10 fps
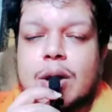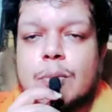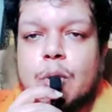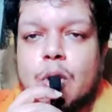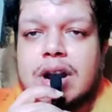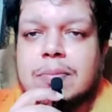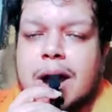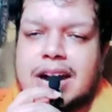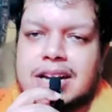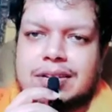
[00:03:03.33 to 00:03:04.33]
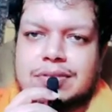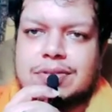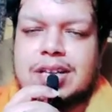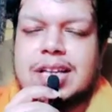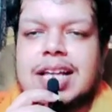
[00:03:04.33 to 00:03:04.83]
Now Mohan Bhargav,
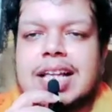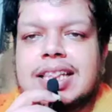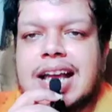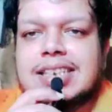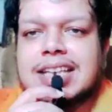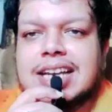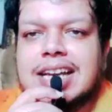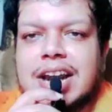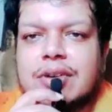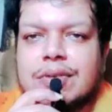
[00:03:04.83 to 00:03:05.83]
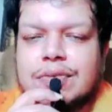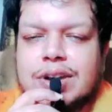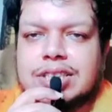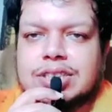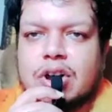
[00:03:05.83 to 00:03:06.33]
that's a clear
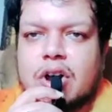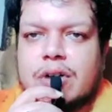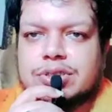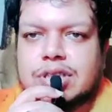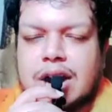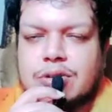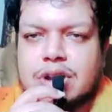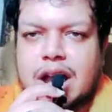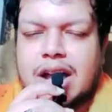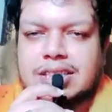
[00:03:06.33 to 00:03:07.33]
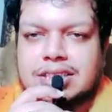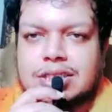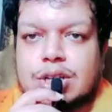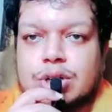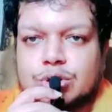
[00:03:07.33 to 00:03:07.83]
reference of shahrukhkhan's